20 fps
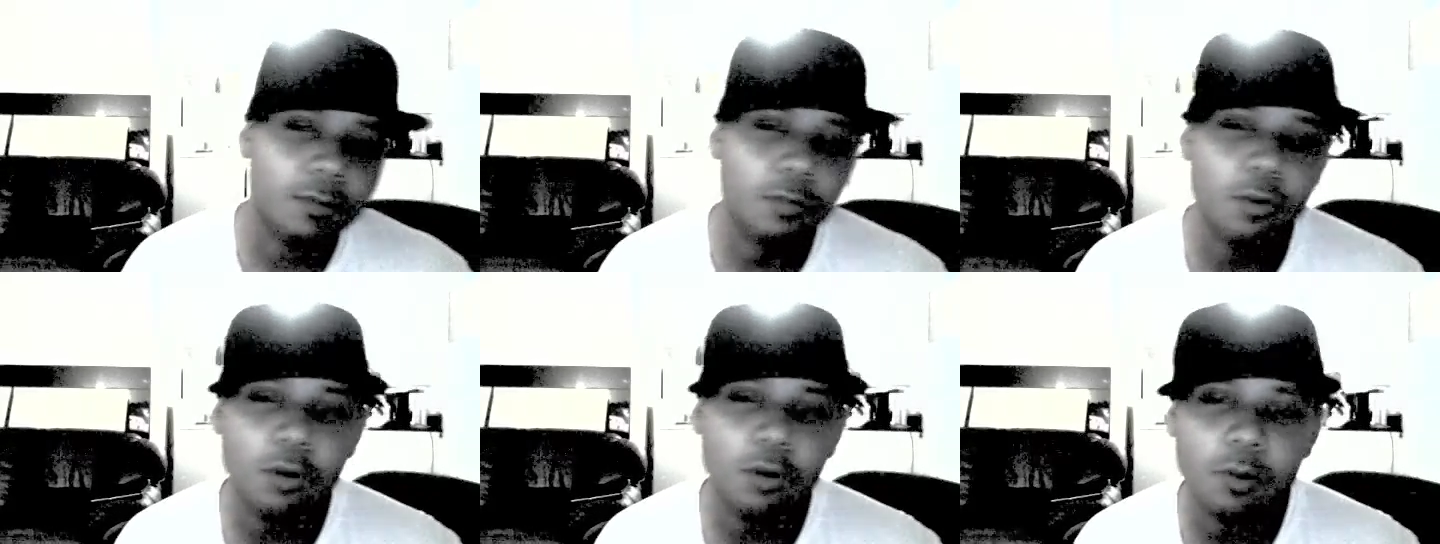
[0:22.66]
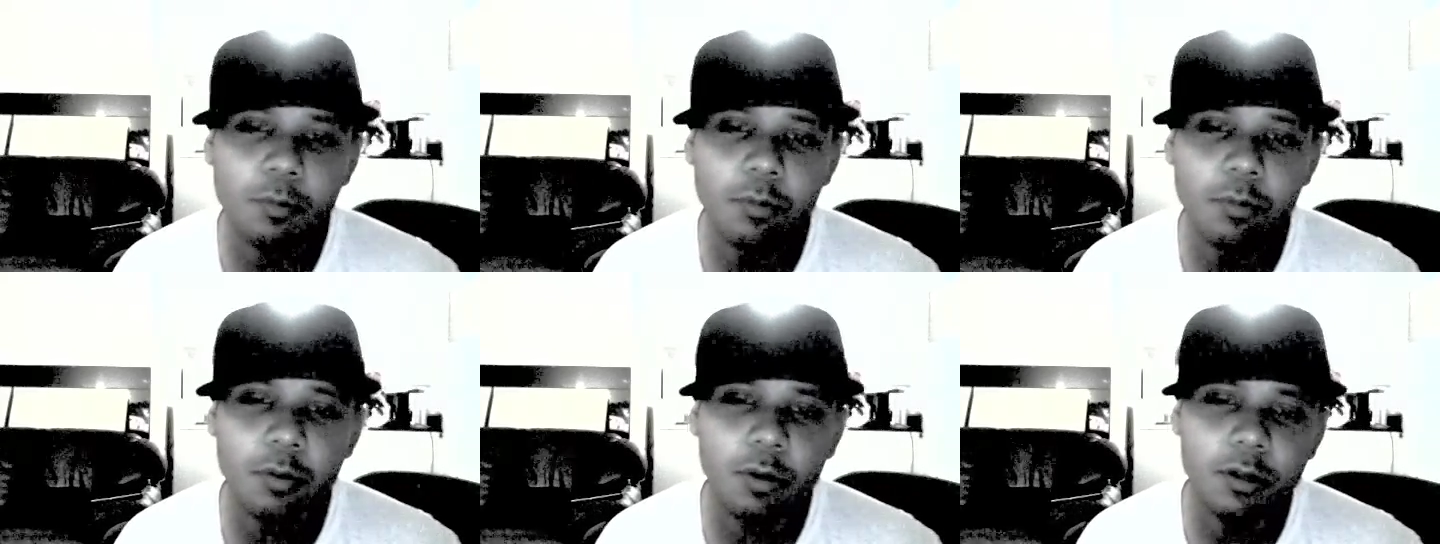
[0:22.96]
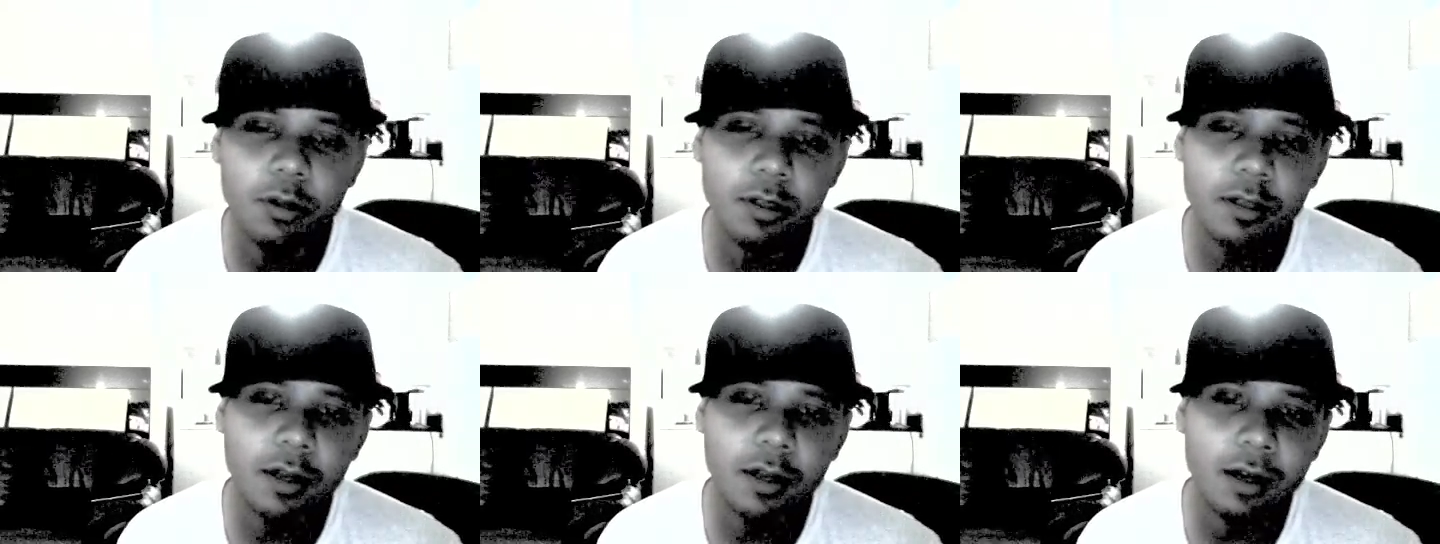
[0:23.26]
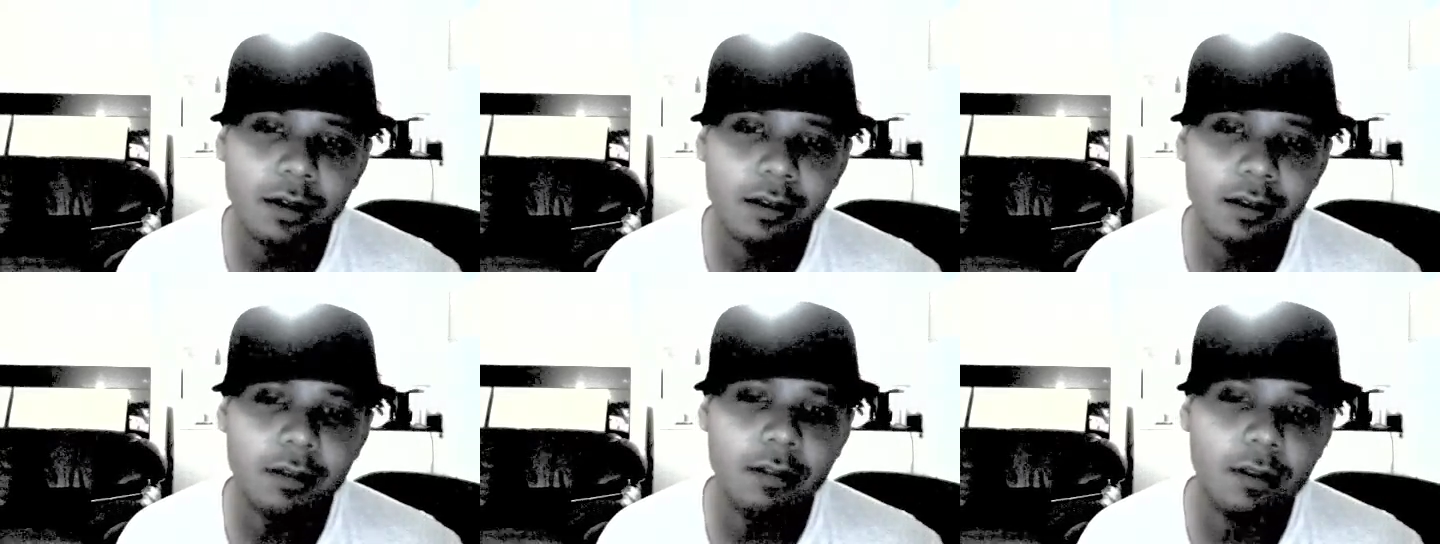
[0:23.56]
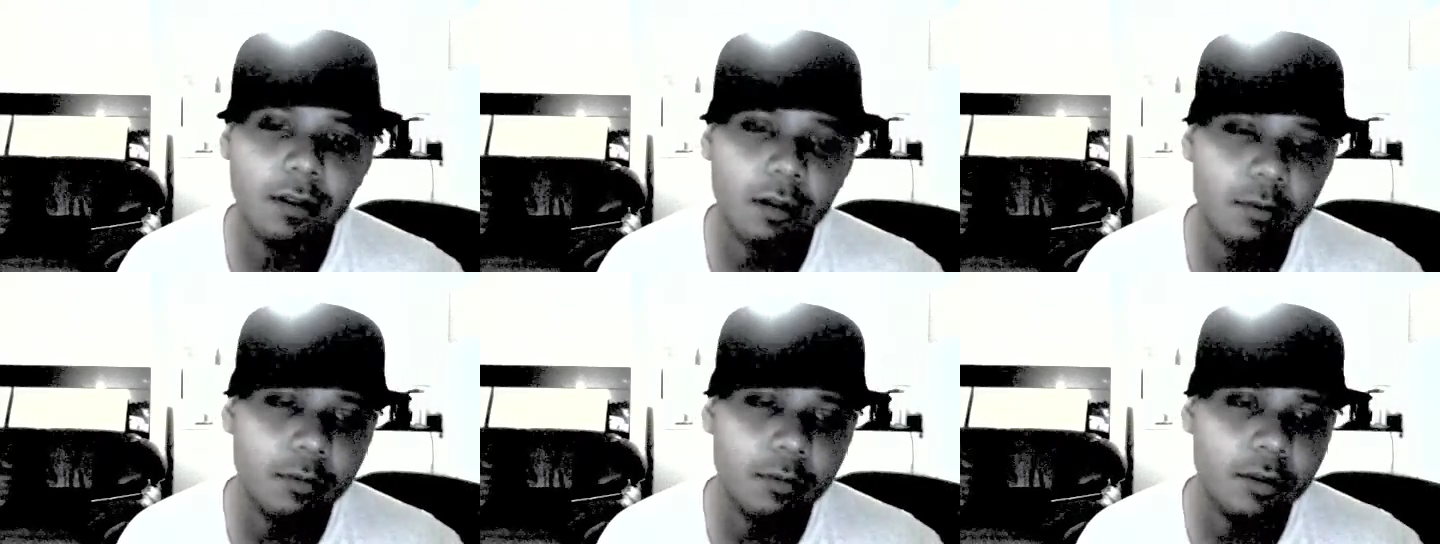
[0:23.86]
Ron Paul and Dr.
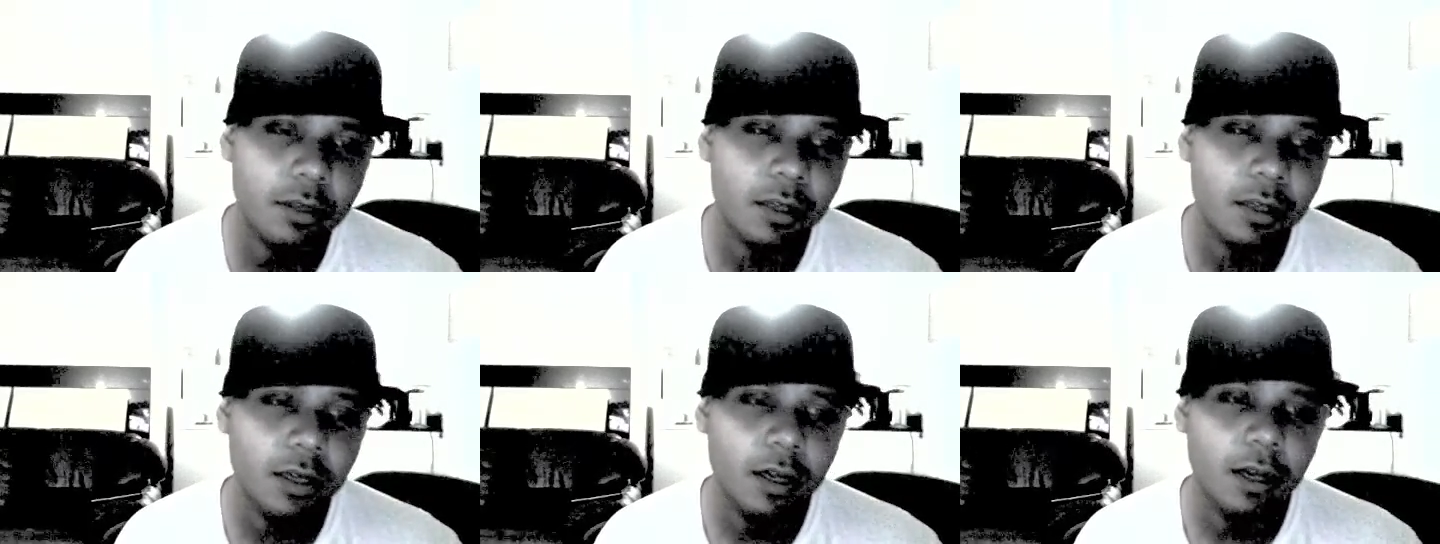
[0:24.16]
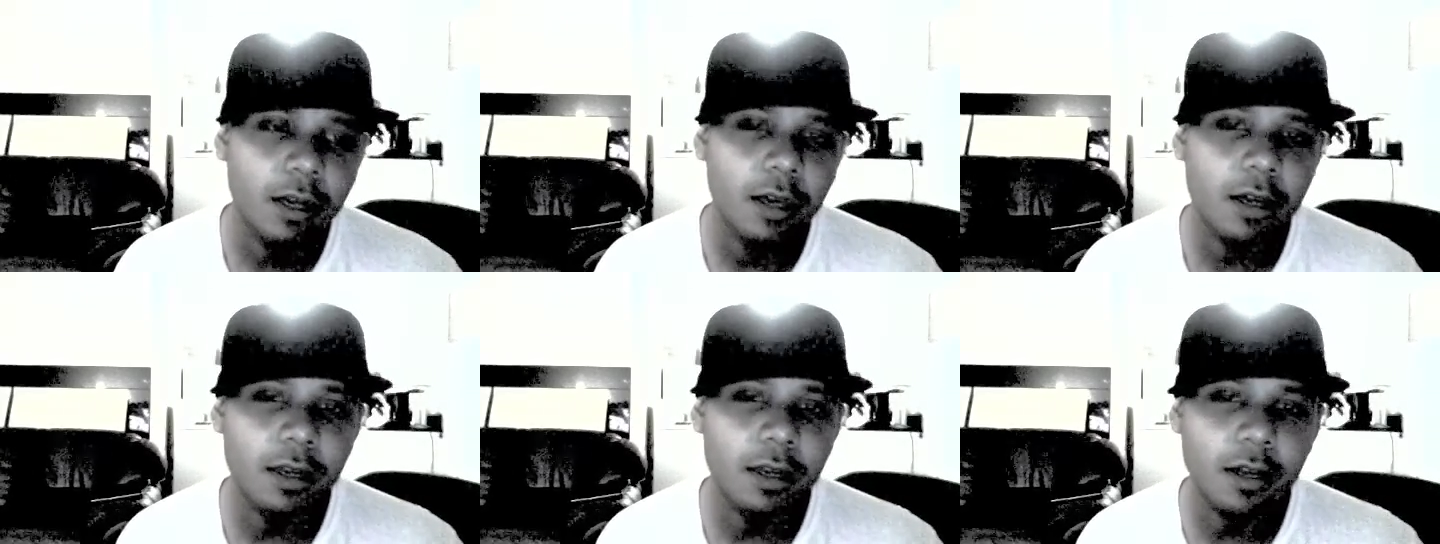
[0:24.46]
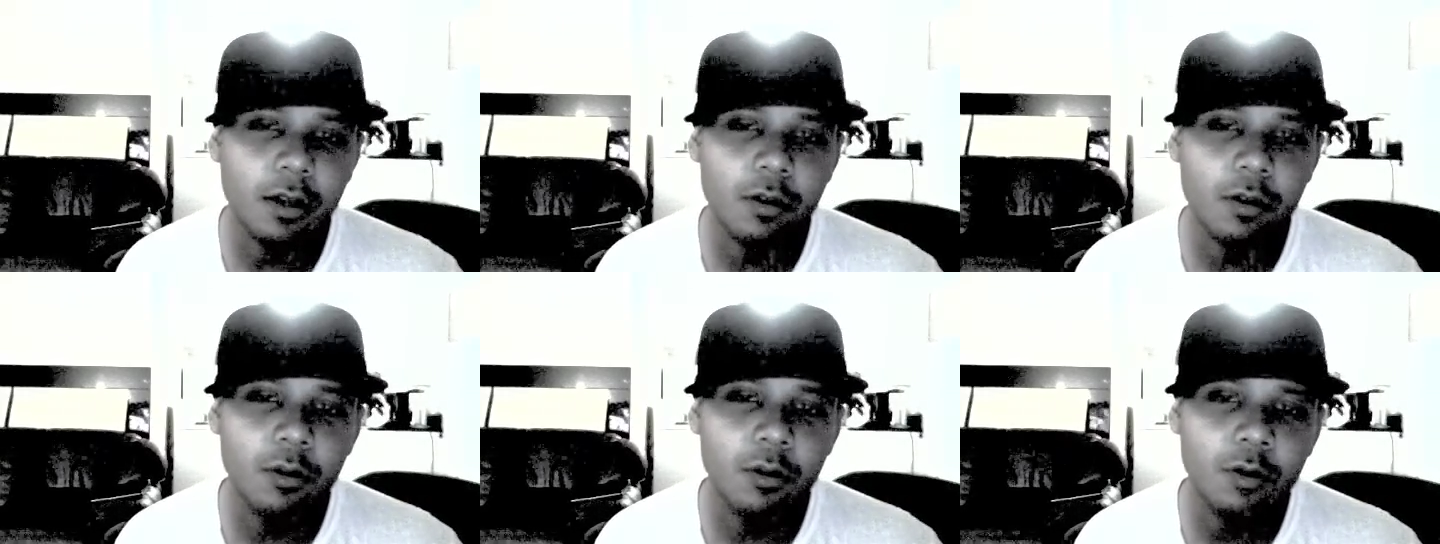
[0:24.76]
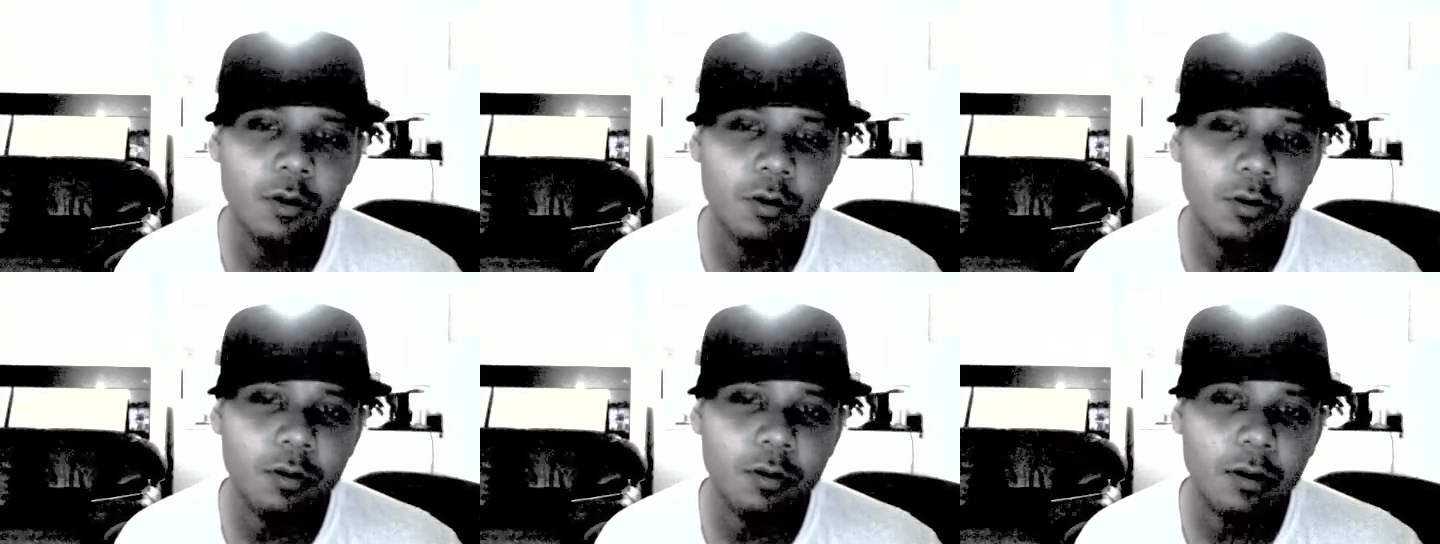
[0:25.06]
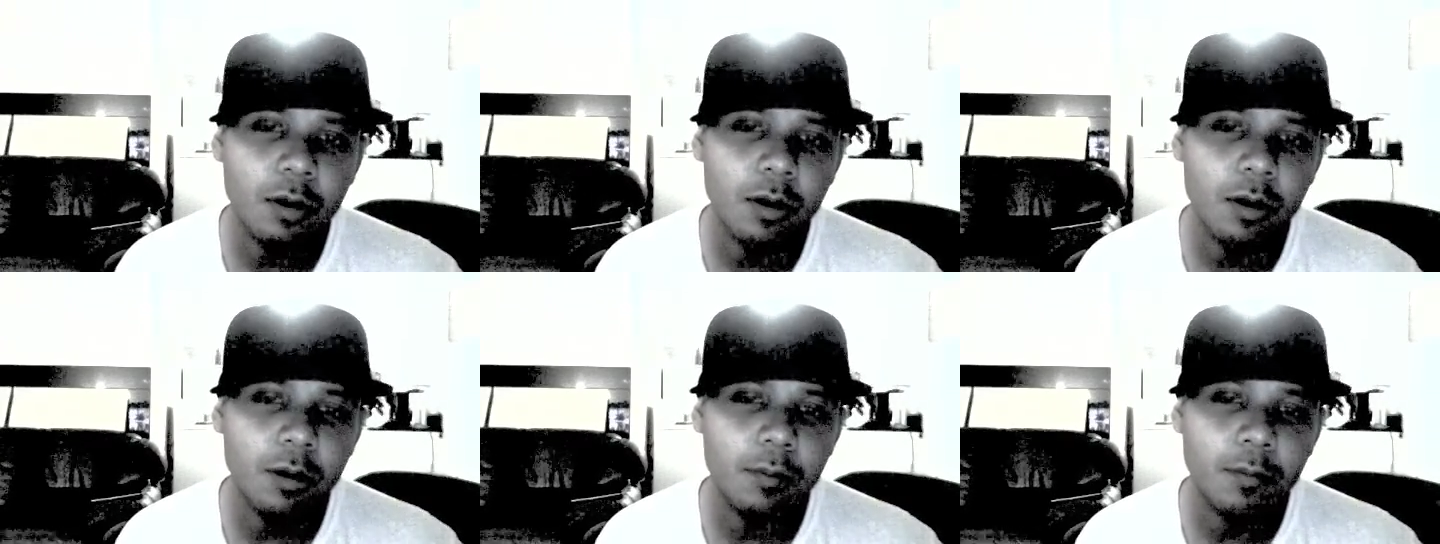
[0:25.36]
Sebi. And I
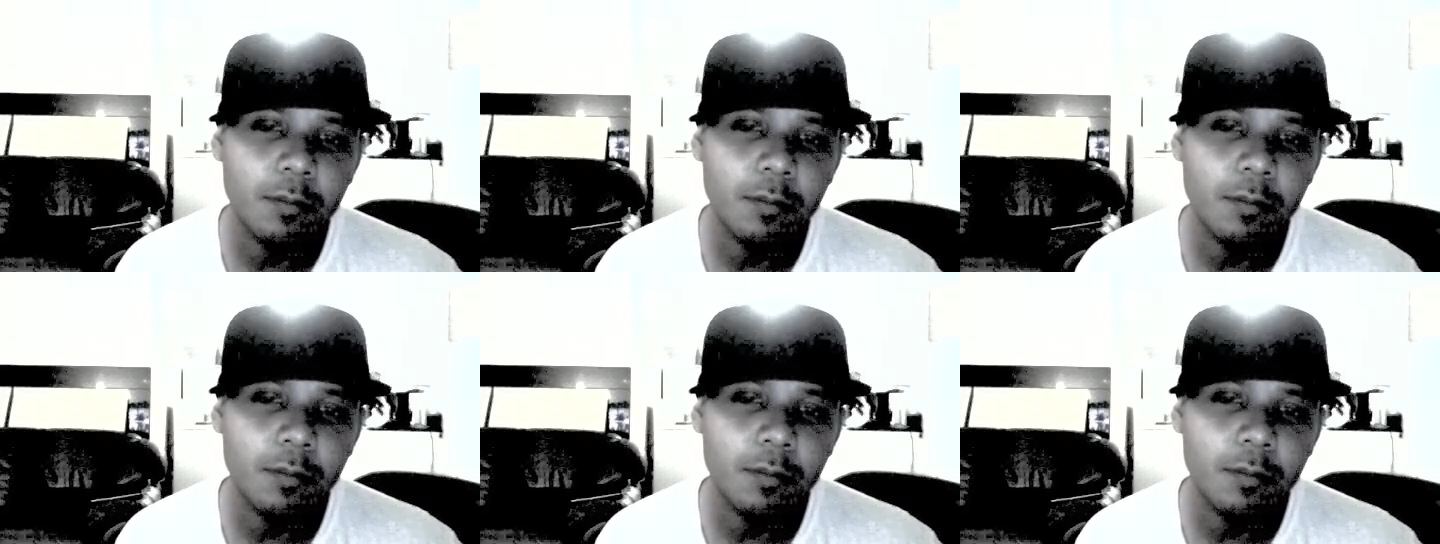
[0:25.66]
know